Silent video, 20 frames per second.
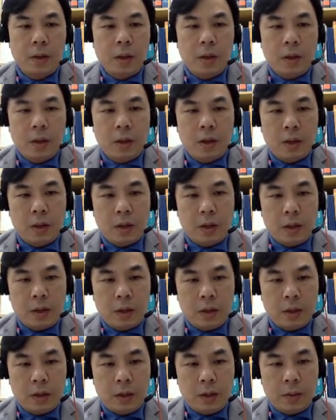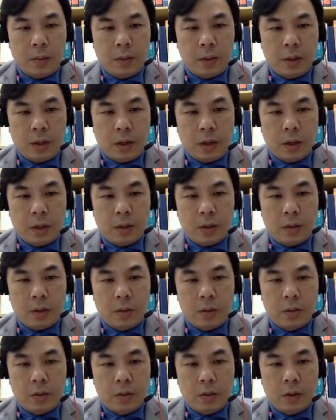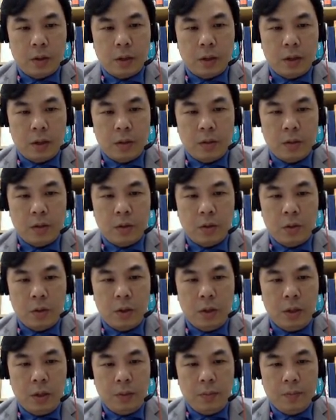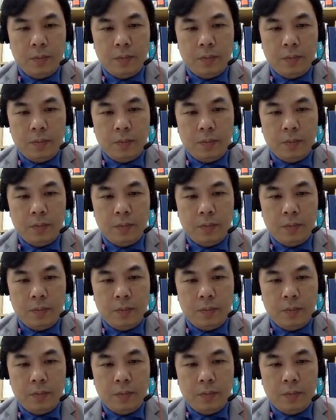and then I can let my x equal to negative 3.